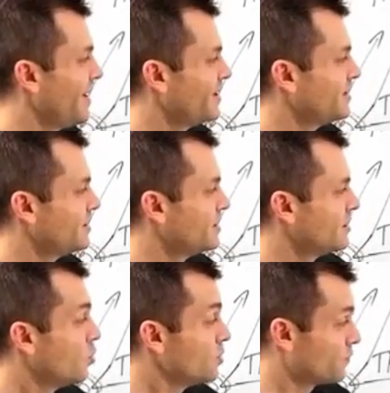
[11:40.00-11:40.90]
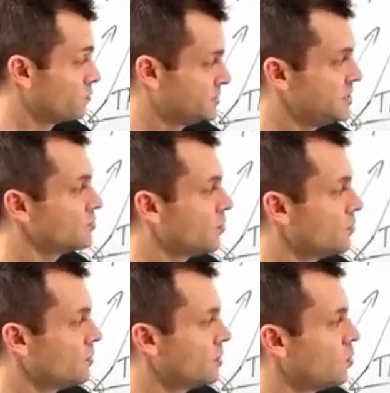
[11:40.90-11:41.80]
and going from
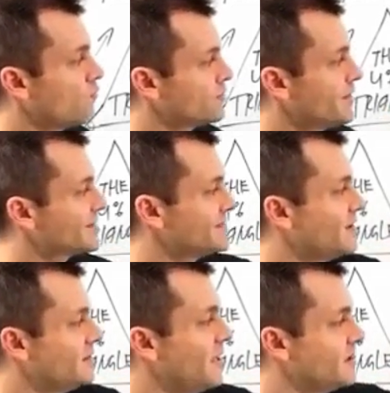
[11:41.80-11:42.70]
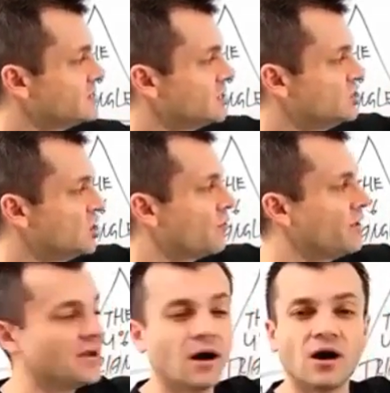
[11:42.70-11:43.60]
zero over the next 90 days,
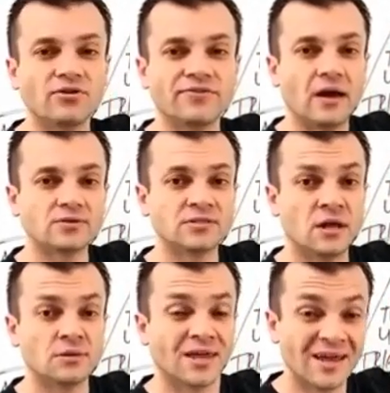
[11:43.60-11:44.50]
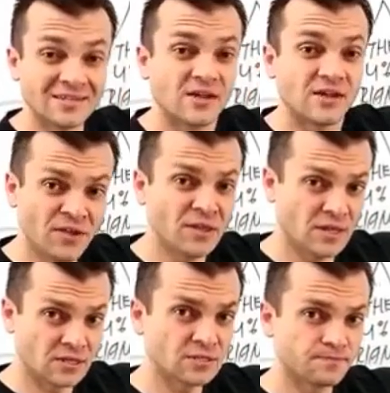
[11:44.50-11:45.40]
generating $100,000 as an
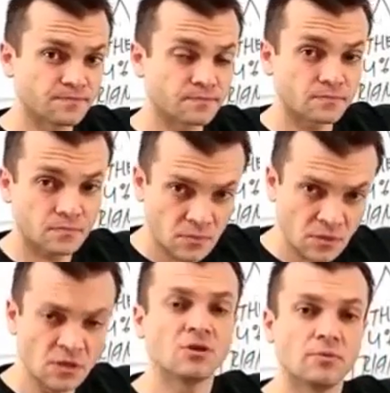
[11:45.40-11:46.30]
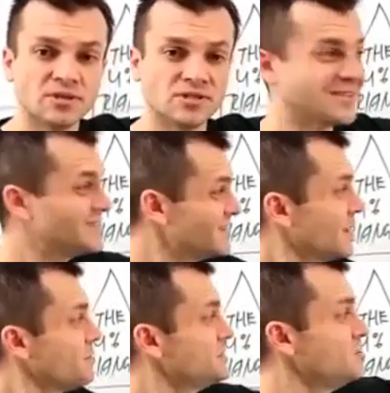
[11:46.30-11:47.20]
affiliate in commissions. Does this
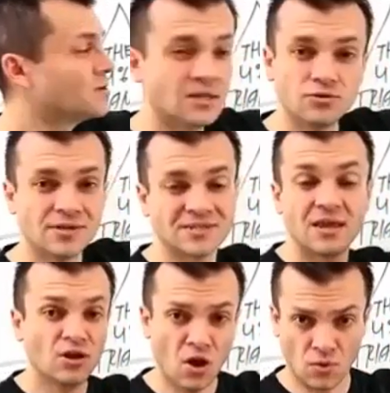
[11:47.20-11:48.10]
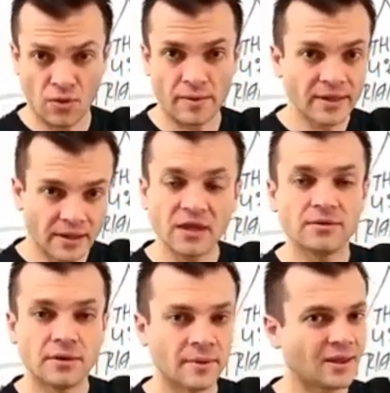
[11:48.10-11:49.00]
guarantee you're going to do this? No, I'm not going
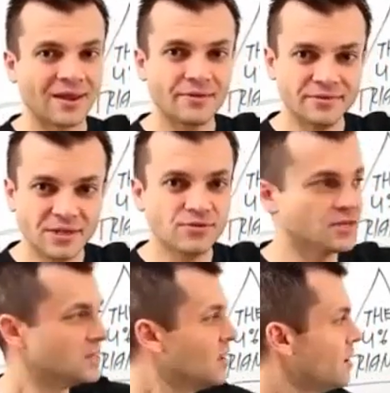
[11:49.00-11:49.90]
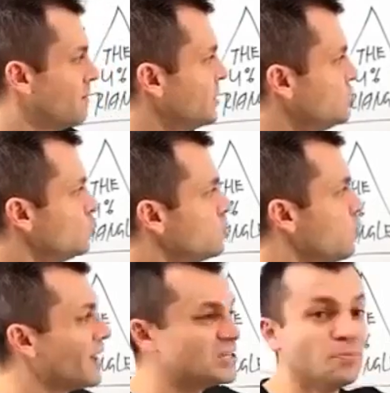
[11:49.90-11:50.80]
to guarantee you this, but you
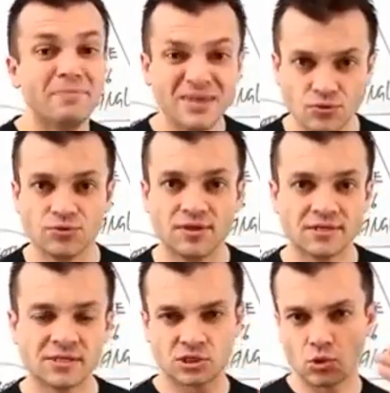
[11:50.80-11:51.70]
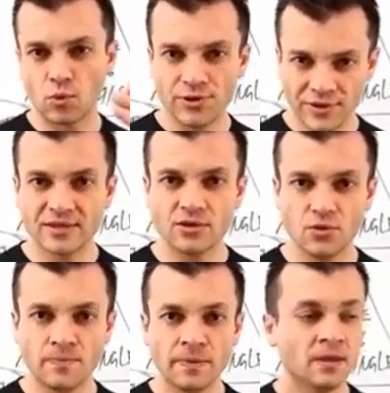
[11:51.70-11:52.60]
will watch me do this. And so what you can
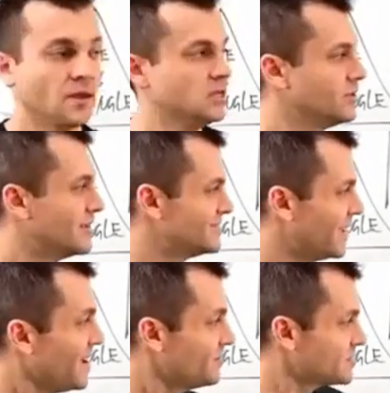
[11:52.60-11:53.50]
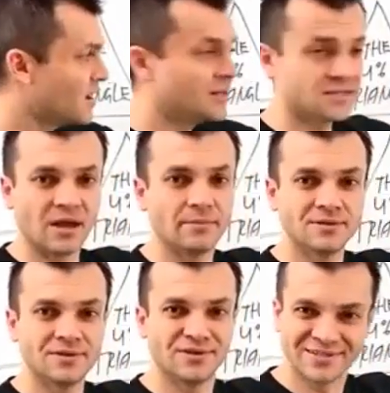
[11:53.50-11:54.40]
do is you can take this
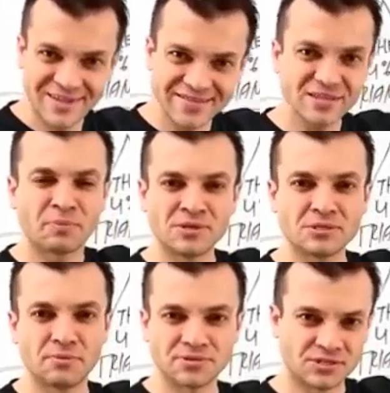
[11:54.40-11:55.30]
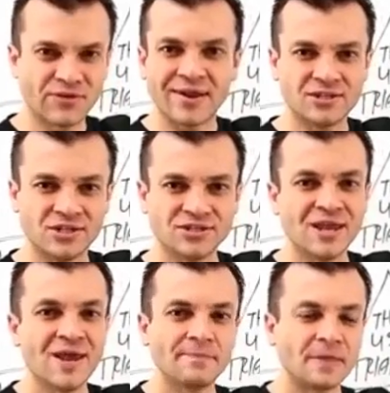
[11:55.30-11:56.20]
concept, you can take these principles and strategies,
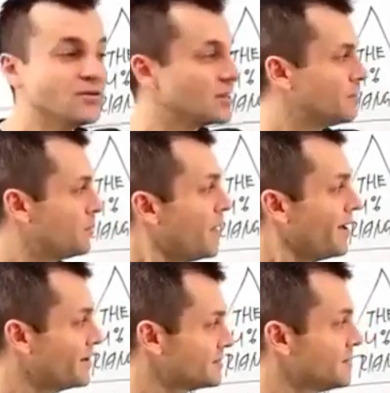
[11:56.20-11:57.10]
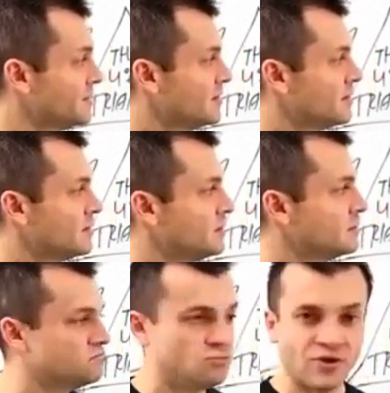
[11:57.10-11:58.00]
and you can apply it
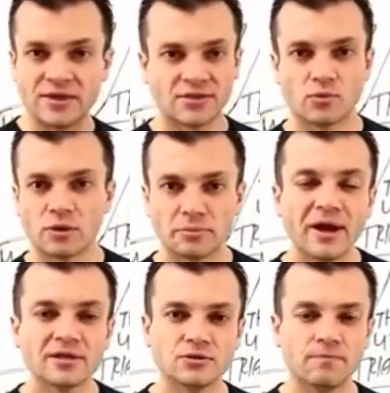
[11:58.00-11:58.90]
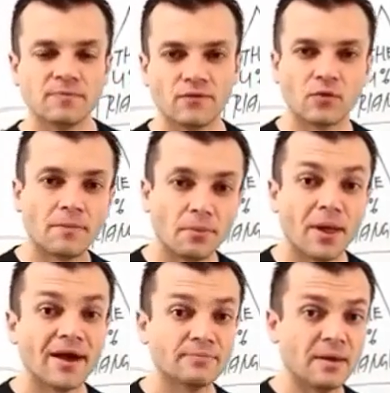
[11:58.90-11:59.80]
to anything you want to apply it to. If you want to
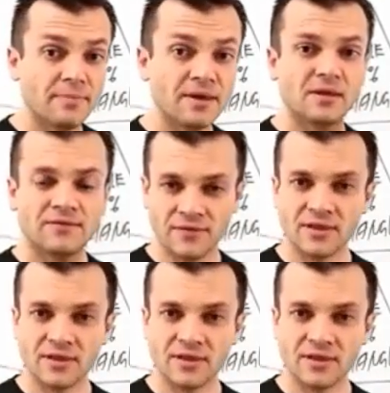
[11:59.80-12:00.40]
apply it by being an